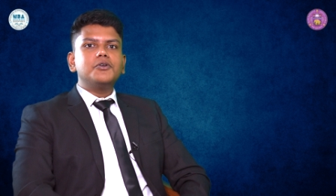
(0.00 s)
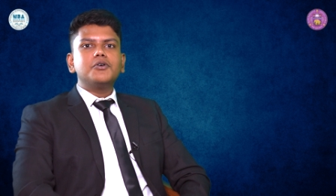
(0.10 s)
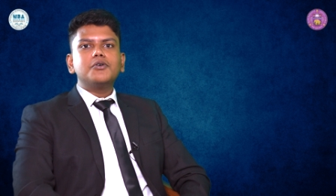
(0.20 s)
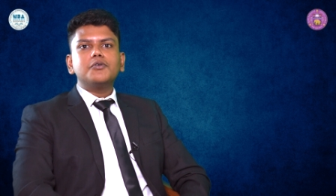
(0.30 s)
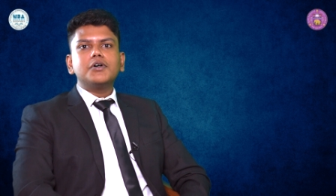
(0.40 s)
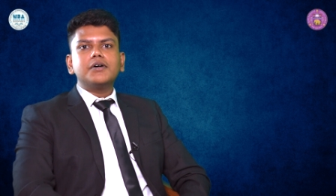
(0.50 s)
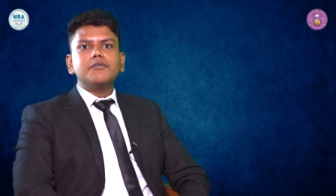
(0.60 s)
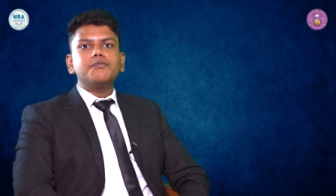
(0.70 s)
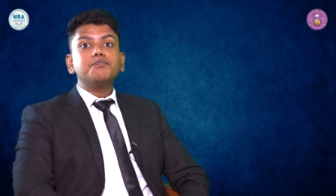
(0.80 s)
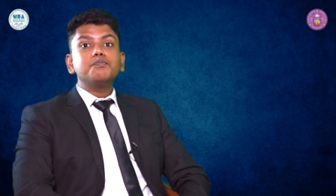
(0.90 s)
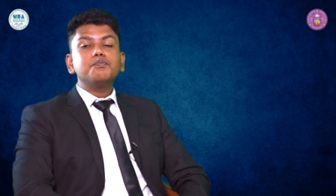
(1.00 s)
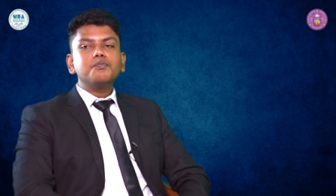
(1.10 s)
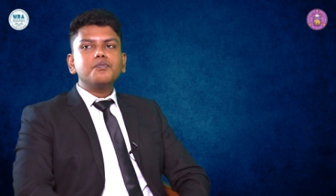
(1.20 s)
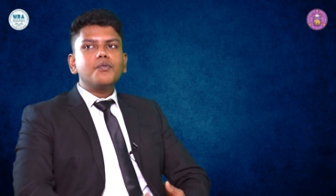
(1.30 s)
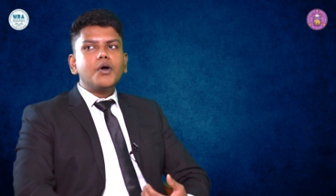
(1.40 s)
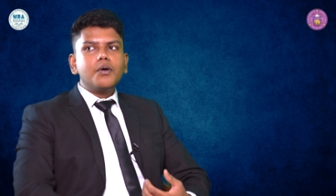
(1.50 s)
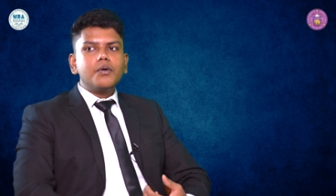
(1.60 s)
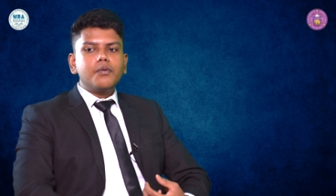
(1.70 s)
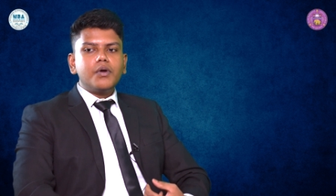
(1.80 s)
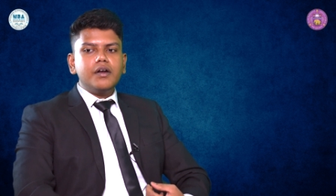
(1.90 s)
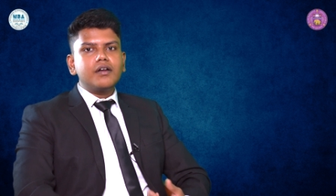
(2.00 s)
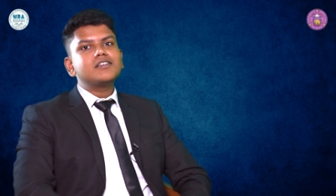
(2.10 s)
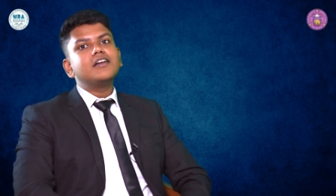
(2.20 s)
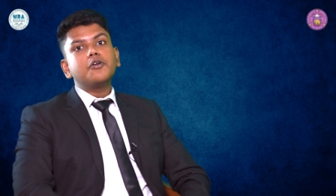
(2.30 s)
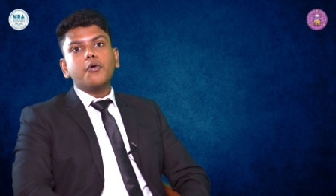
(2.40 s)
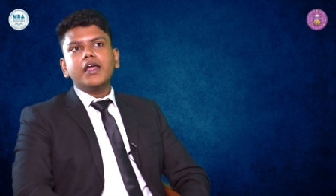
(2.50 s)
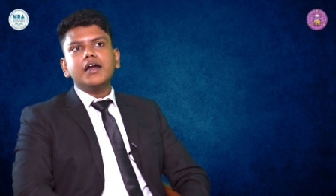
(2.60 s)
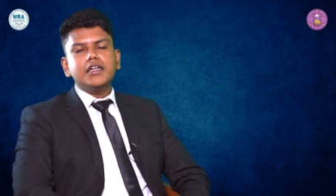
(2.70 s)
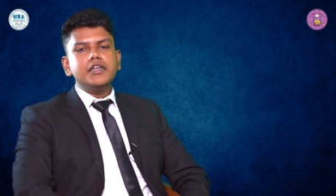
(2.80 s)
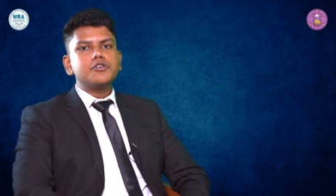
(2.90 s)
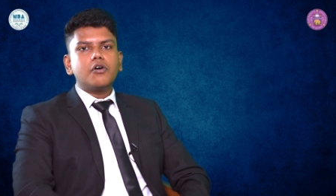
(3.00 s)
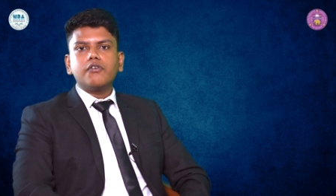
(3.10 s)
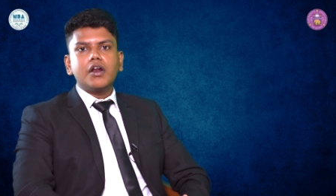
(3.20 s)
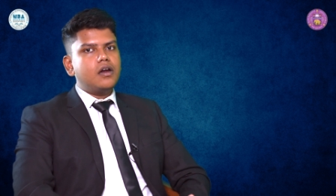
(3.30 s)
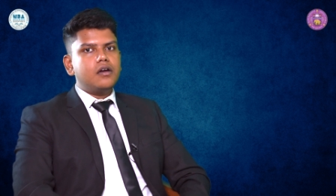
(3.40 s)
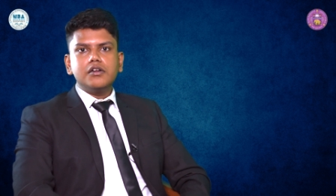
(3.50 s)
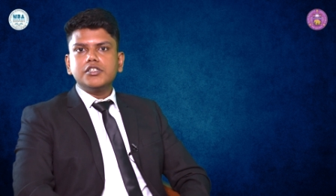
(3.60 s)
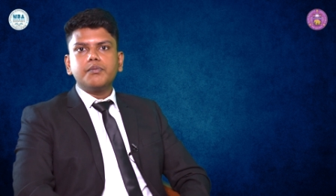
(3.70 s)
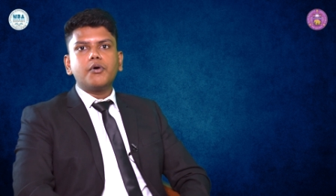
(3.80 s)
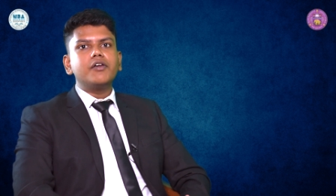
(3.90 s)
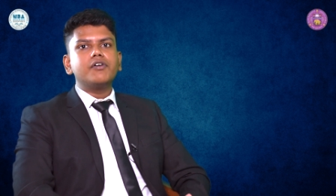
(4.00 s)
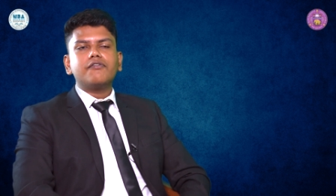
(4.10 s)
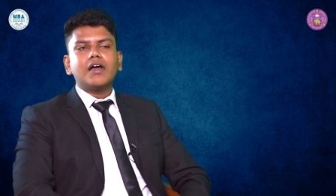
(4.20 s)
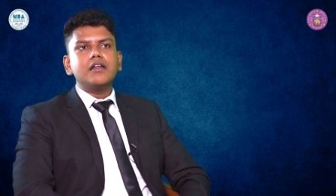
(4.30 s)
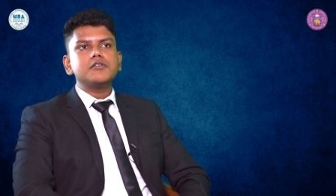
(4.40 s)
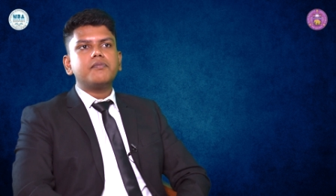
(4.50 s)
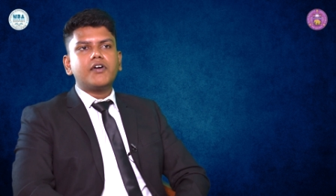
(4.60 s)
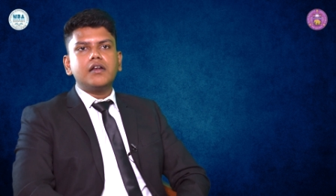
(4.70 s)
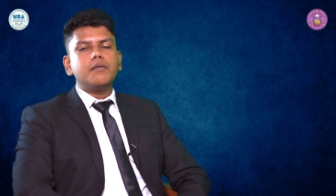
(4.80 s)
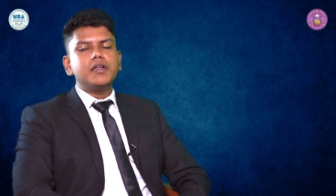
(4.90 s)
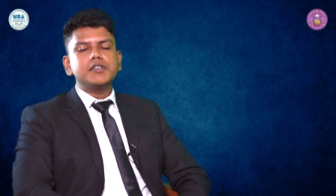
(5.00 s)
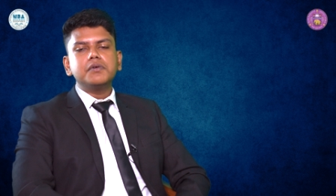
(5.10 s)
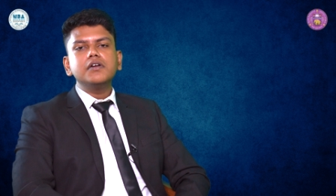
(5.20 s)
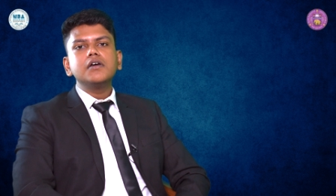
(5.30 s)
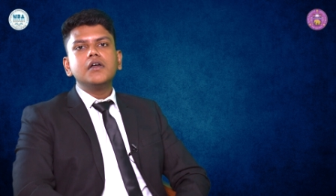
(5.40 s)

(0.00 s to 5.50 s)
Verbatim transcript: know uh, interested in going at DShaw for an internship or even a final placement,